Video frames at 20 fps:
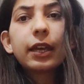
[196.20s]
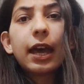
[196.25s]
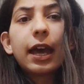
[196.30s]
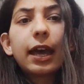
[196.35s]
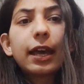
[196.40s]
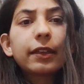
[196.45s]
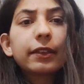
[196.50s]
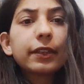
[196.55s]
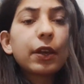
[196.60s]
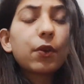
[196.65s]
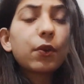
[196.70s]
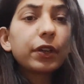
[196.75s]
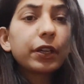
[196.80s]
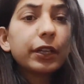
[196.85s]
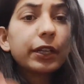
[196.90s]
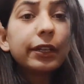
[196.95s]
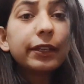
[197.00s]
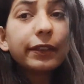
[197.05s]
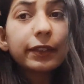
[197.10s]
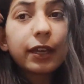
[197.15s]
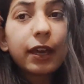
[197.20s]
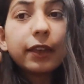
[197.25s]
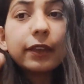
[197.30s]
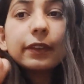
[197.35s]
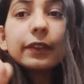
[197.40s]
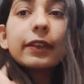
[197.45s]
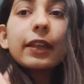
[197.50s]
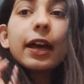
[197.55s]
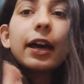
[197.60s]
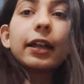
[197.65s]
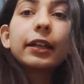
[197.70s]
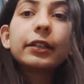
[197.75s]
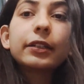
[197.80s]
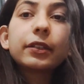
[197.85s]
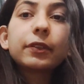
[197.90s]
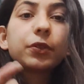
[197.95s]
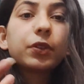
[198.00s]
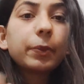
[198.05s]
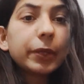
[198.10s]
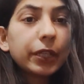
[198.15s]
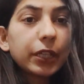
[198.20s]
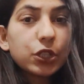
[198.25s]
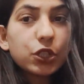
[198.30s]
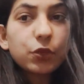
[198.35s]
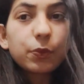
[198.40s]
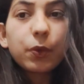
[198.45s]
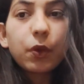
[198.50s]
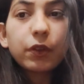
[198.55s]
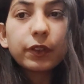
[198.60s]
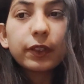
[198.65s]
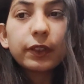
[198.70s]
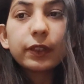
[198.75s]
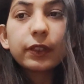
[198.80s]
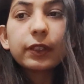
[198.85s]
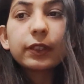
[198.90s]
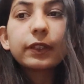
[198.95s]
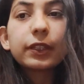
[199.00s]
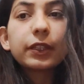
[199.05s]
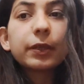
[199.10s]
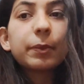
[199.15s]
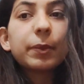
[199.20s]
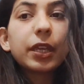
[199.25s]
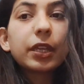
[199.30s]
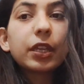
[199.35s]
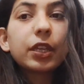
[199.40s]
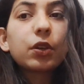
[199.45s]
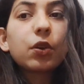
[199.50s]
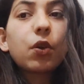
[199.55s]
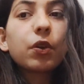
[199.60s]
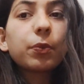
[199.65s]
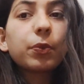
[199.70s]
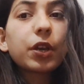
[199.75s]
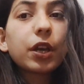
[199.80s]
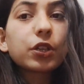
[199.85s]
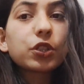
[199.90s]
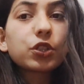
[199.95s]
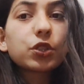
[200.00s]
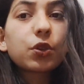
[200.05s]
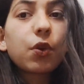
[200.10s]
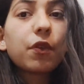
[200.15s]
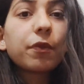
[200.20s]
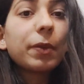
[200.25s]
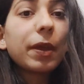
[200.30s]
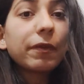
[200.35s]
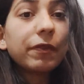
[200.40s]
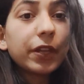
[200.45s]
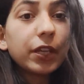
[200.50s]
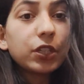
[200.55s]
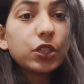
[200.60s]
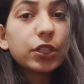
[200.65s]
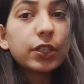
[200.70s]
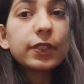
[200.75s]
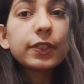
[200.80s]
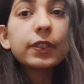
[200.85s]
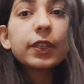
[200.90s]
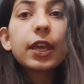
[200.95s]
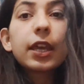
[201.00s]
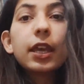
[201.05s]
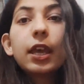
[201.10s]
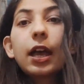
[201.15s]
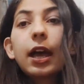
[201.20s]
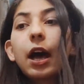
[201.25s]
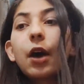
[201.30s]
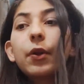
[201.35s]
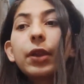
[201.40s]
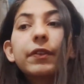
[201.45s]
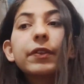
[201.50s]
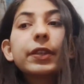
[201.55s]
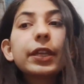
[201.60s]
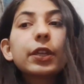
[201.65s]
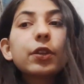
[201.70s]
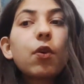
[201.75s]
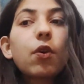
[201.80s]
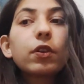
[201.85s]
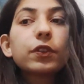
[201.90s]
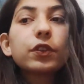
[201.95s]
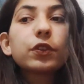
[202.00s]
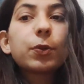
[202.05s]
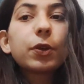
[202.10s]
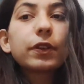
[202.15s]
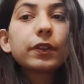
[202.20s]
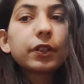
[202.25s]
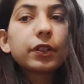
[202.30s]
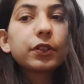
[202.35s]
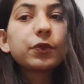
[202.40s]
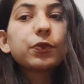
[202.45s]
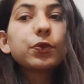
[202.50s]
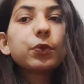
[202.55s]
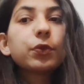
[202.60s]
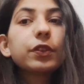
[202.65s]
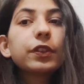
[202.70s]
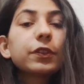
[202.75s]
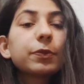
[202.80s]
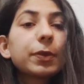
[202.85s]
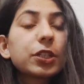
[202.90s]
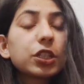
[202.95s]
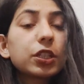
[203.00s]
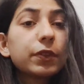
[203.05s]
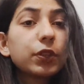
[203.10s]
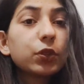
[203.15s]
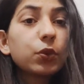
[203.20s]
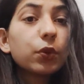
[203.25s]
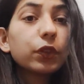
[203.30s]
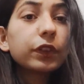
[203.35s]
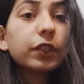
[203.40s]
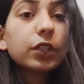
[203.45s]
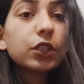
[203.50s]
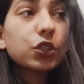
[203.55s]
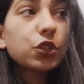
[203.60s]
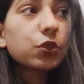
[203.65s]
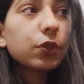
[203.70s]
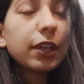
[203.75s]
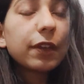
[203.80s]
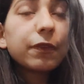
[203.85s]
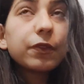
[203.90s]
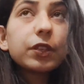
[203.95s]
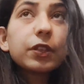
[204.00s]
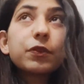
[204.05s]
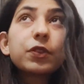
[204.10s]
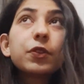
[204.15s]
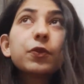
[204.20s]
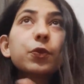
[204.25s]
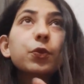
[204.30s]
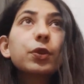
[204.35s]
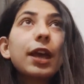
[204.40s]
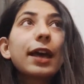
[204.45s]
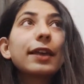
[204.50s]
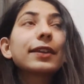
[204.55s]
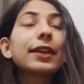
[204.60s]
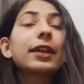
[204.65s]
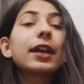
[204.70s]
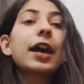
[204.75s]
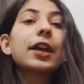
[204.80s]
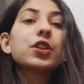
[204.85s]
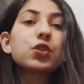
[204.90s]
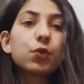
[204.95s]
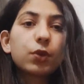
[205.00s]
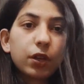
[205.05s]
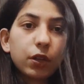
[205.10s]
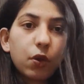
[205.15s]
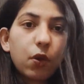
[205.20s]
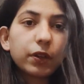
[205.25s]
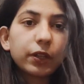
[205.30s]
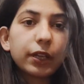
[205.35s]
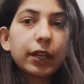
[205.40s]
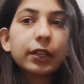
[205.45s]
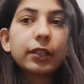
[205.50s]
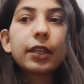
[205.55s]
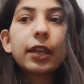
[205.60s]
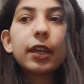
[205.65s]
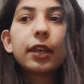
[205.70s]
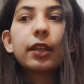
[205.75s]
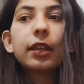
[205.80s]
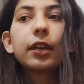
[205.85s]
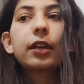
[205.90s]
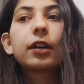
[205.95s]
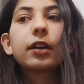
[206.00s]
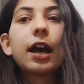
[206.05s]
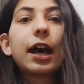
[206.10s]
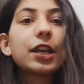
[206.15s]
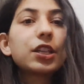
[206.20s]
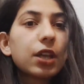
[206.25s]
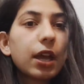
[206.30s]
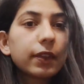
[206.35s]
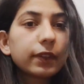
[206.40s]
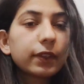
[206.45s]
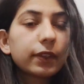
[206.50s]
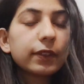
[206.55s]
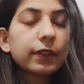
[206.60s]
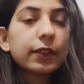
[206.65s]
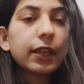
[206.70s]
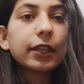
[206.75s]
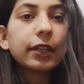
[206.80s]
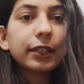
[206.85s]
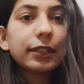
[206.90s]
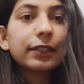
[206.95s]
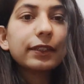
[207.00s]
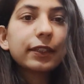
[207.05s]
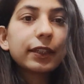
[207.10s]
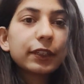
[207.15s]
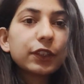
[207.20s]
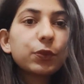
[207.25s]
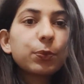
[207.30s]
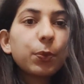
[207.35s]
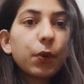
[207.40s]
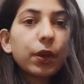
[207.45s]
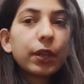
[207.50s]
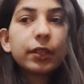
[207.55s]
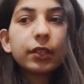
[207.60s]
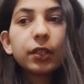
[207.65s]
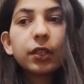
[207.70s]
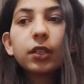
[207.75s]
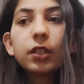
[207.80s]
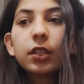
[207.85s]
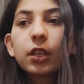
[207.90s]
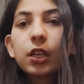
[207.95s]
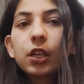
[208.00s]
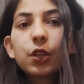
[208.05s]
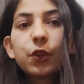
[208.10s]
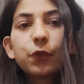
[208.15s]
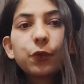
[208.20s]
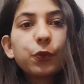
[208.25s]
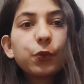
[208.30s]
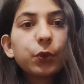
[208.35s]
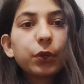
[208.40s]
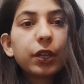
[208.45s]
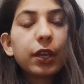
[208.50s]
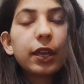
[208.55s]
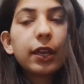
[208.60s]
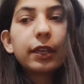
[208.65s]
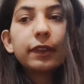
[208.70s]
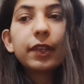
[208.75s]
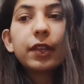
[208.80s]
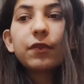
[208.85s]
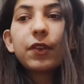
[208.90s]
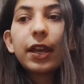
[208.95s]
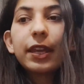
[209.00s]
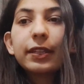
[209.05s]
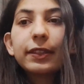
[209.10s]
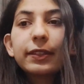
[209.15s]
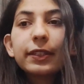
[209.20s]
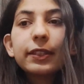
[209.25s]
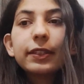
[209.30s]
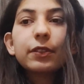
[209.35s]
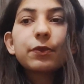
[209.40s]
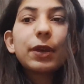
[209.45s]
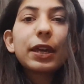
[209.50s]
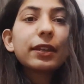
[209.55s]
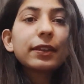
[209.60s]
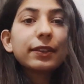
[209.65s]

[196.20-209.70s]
as I already discussed, that fermentation processes in the making or production of beverages. However, they can also spoil certain foods, especially with those if the food has like high sugar content, then high chances that yeast can spoil the food. Then viruses,